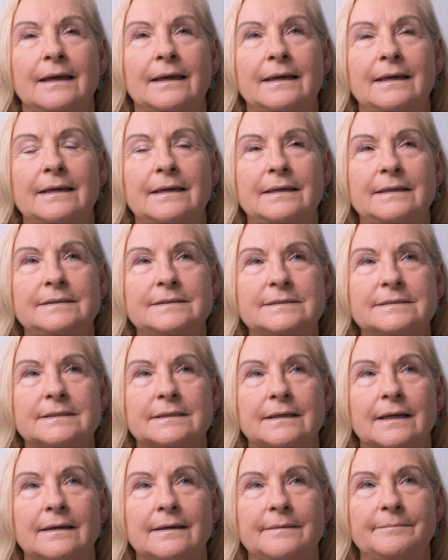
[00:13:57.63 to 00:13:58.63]
And
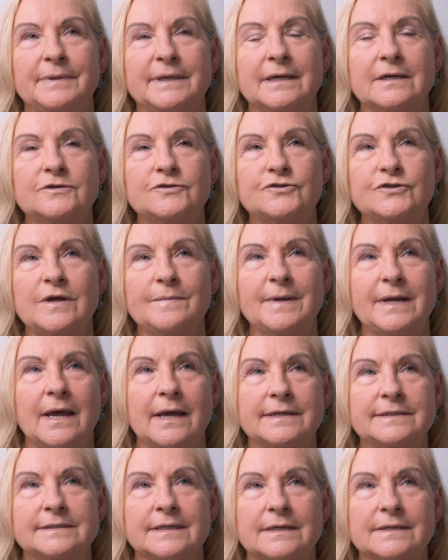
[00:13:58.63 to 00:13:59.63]
because
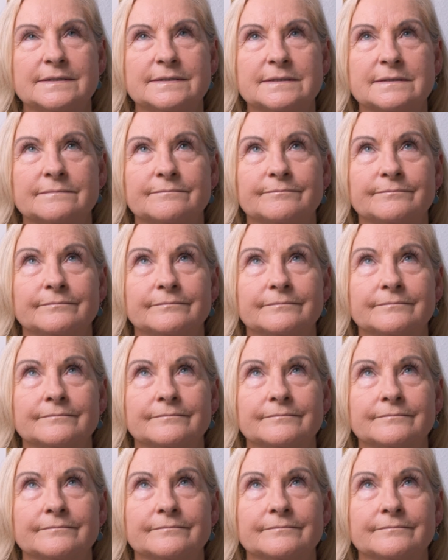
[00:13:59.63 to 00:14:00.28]
Gemini does